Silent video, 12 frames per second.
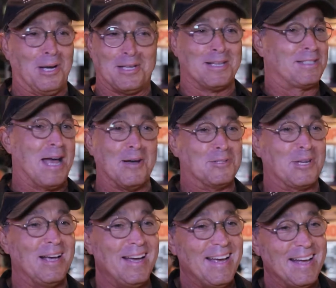It just sounds
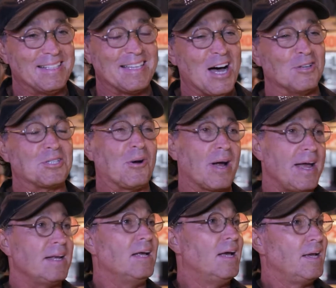great.